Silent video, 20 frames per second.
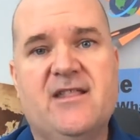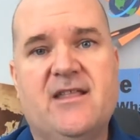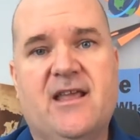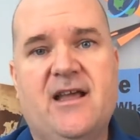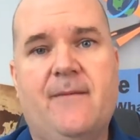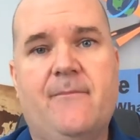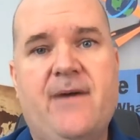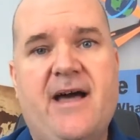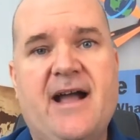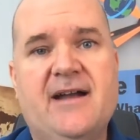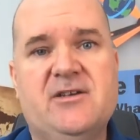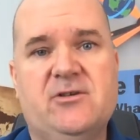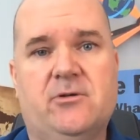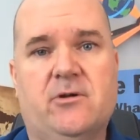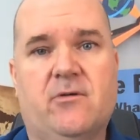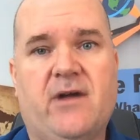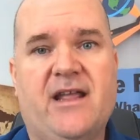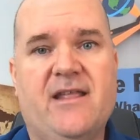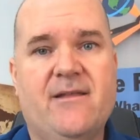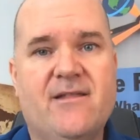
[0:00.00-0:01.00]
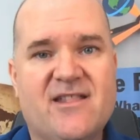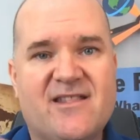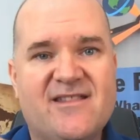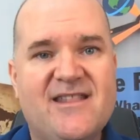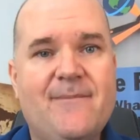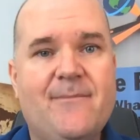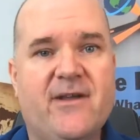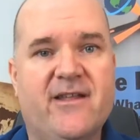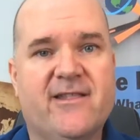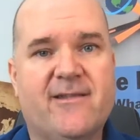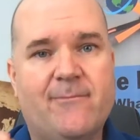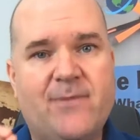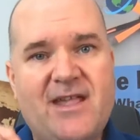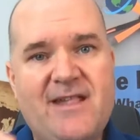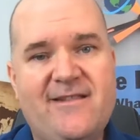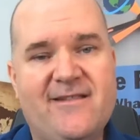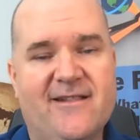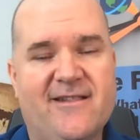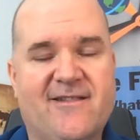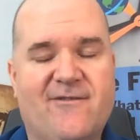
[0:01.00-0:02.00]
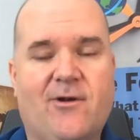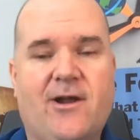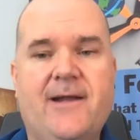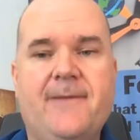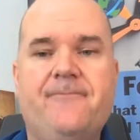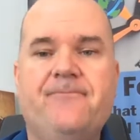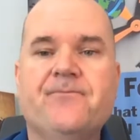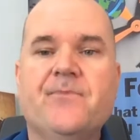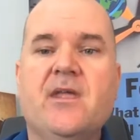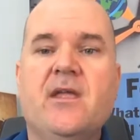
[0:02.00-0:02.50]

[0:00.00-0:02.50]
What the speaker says: to come back to it, right? Snippets, pieces, right?